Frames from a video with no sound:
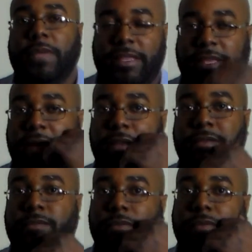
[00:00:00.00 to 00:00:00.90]
And
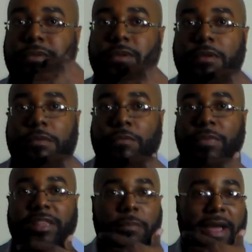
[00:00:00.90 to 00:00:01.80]
then
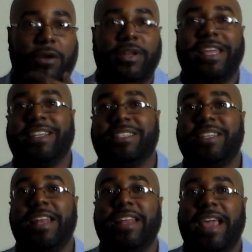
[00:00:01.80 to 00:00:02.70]
with the mount
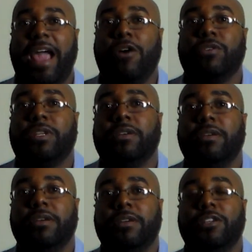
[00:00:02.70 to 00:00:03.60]
extending out
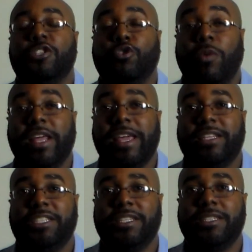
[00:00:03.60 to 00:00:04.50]
20
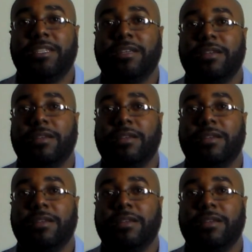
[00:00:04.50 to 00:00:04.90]
inches,